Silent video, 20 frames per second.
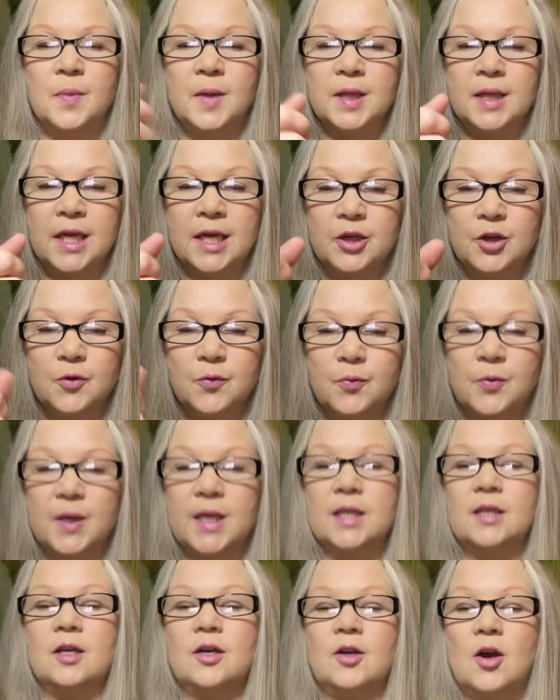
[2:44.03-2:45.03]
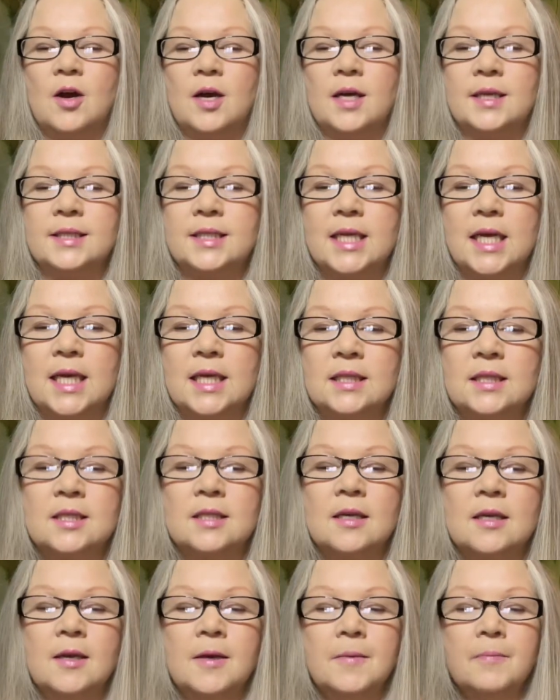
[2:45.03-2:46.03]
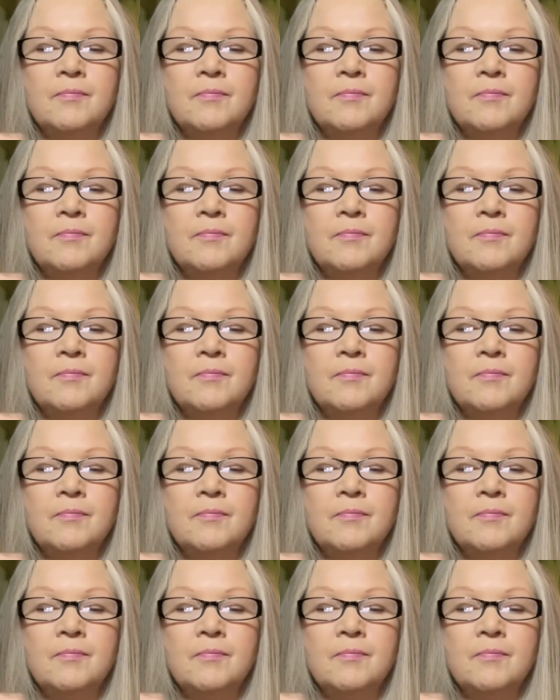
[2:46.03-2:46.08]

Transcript: and then you read the contents.